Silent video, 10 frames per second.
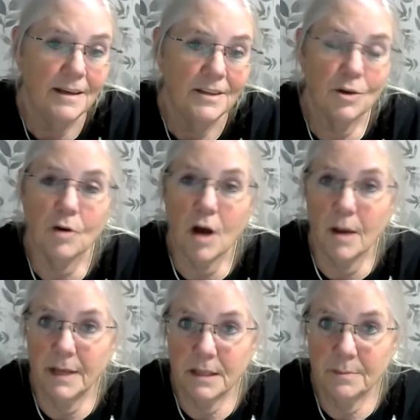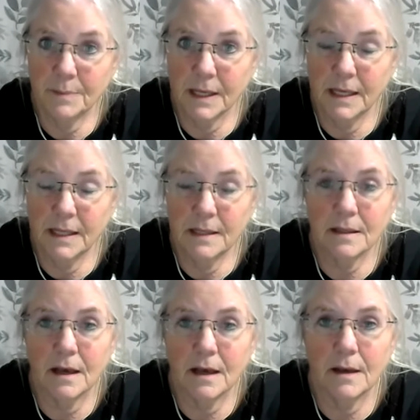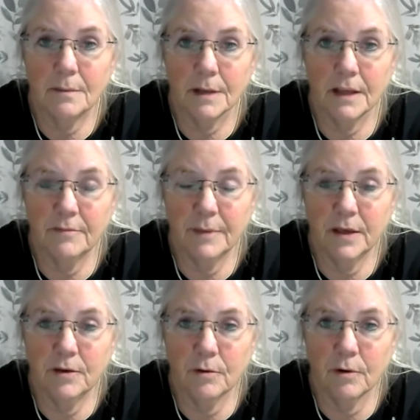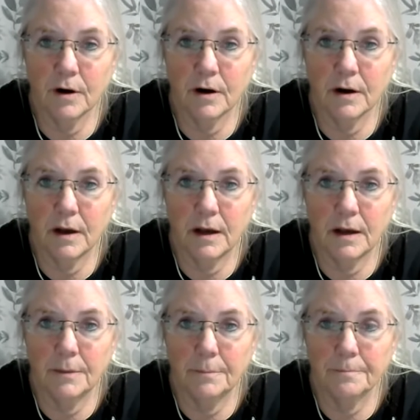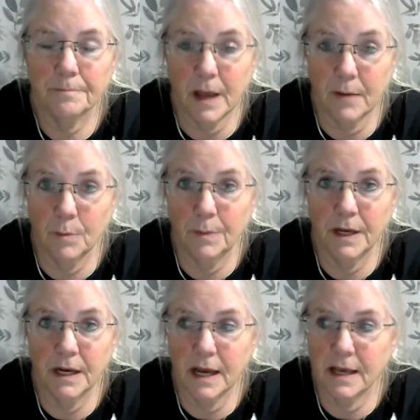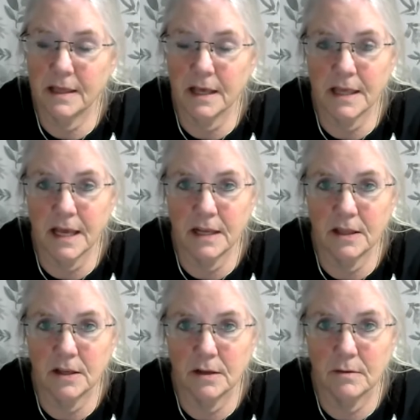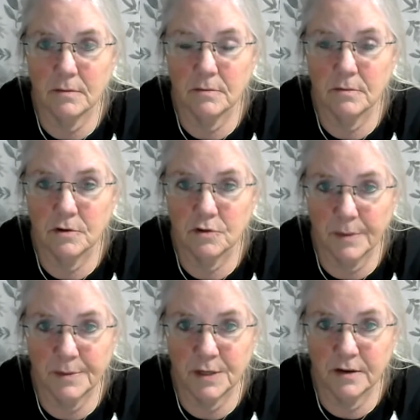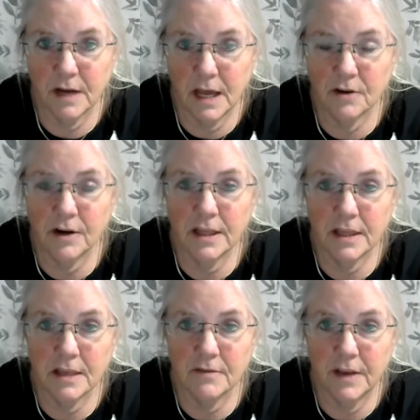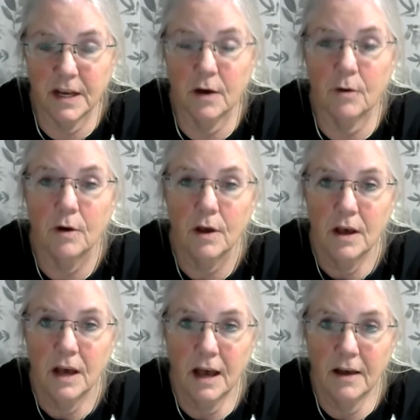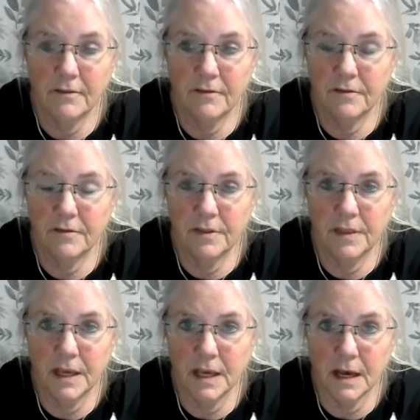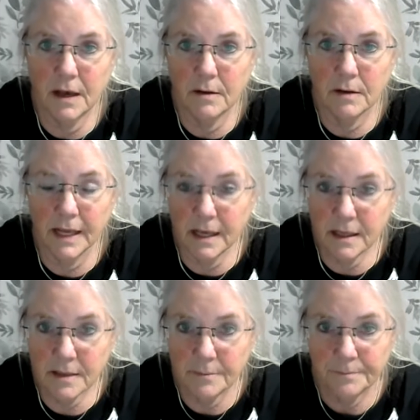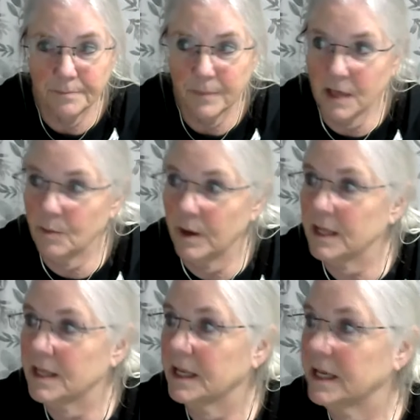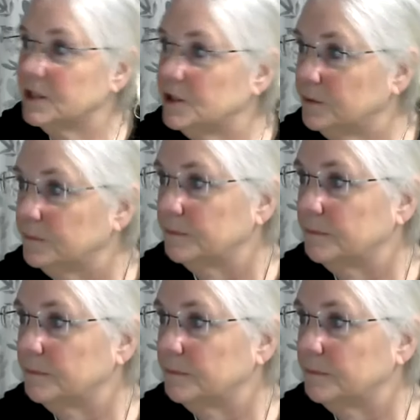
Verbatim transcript: So comments, please. Leave me your, I will put, as I said in the description underneath this video, of the links, as well as a link to